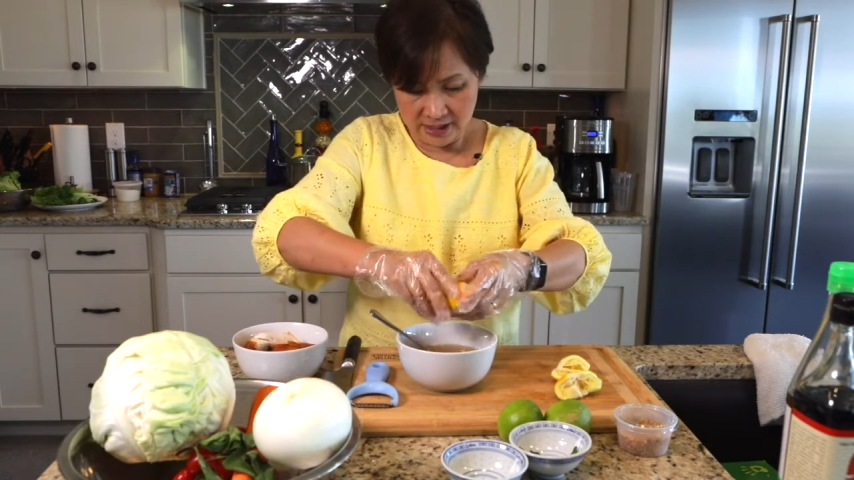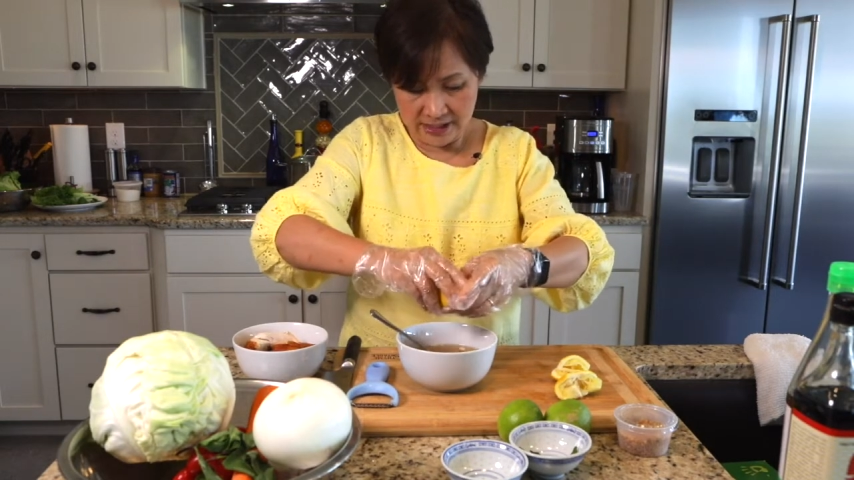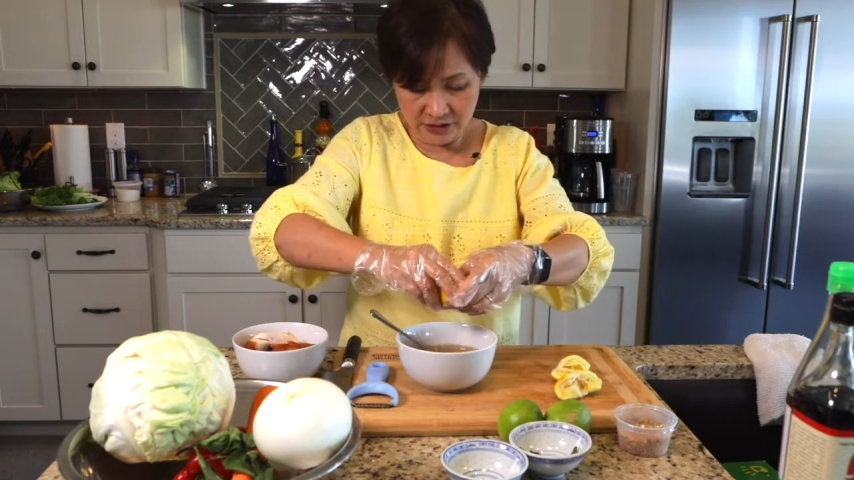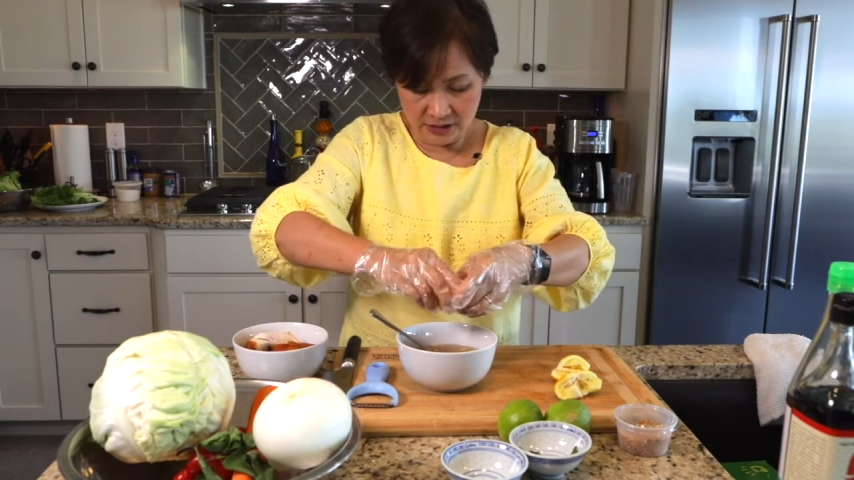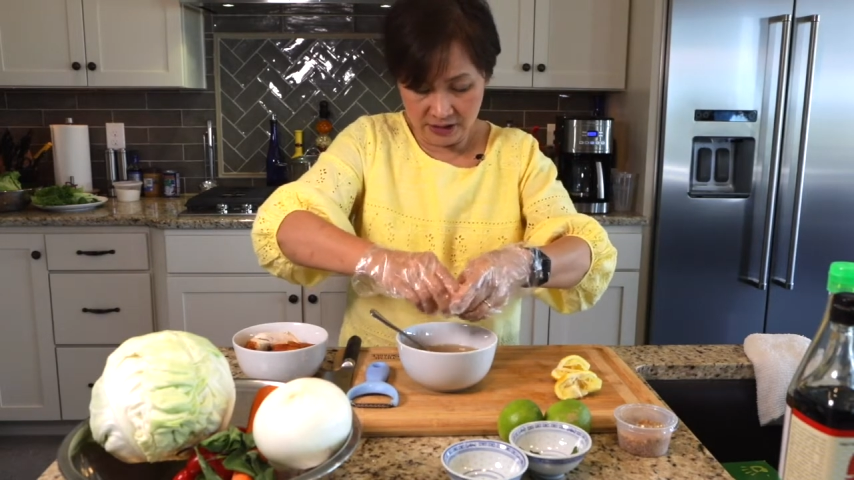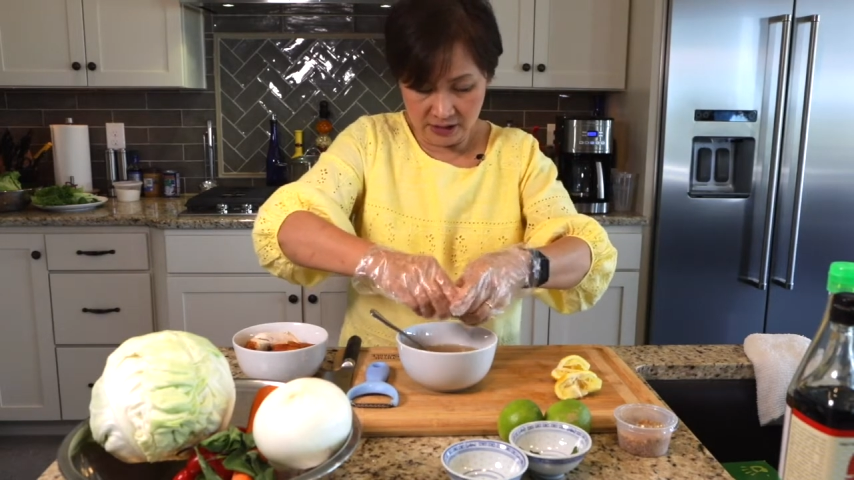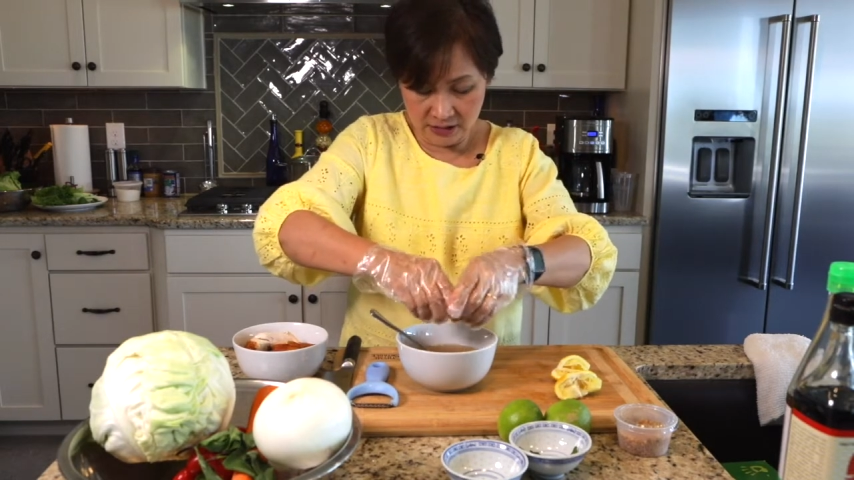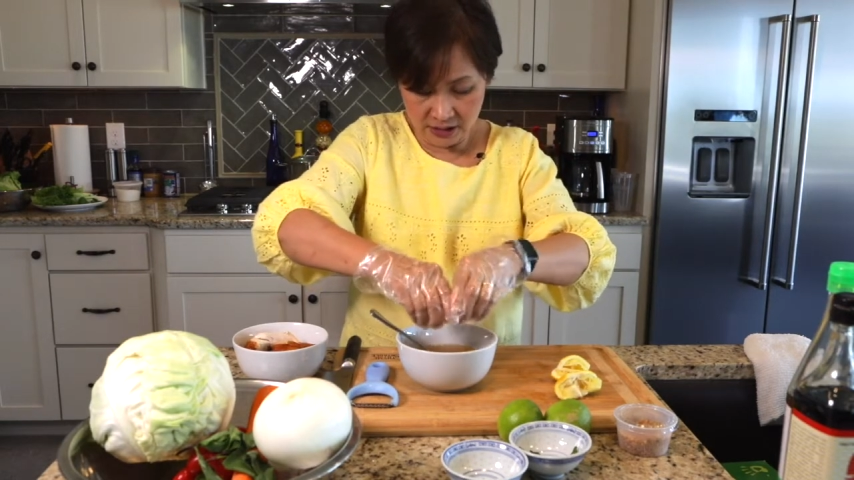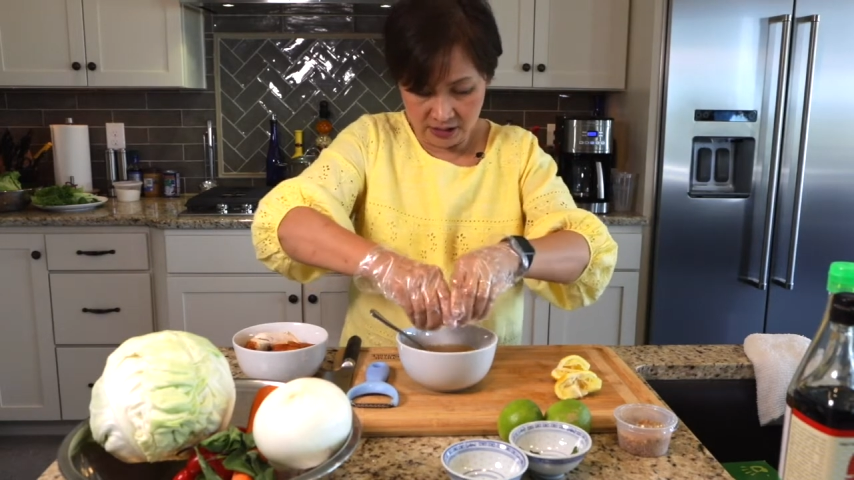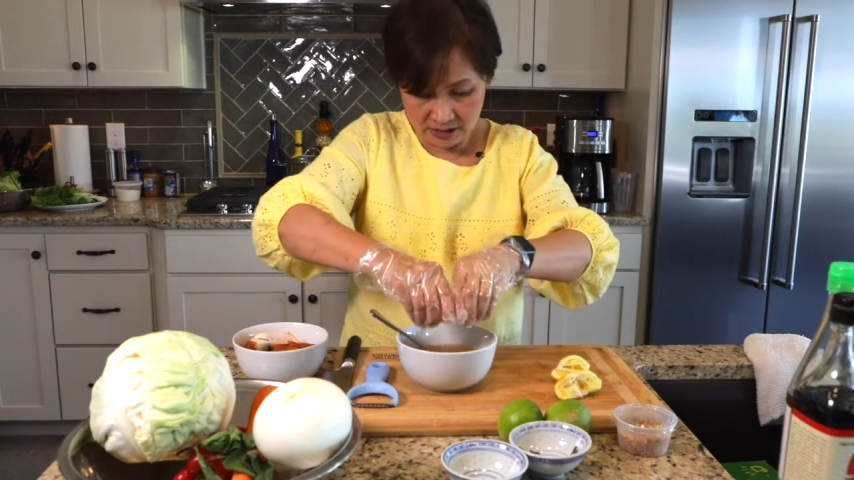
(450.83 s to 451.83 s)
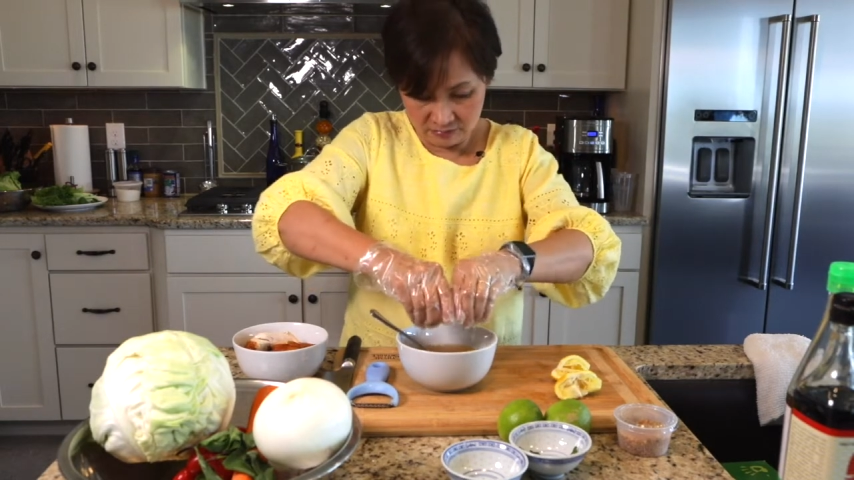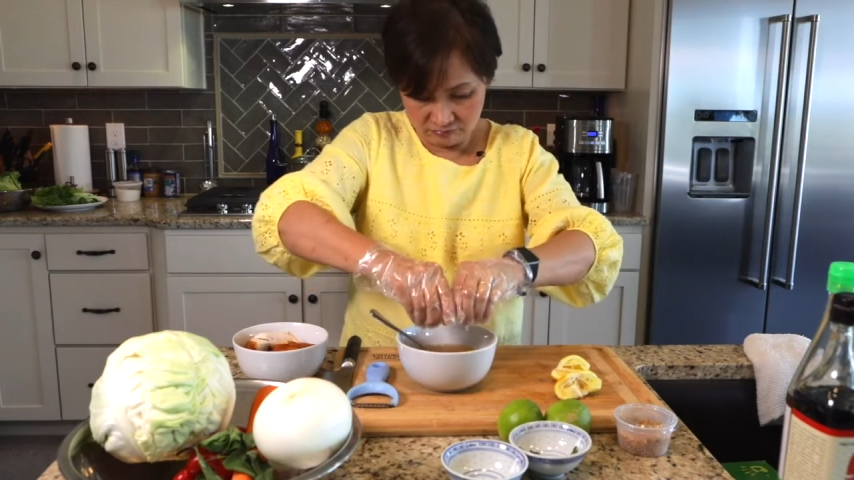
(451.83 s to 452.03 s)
actually like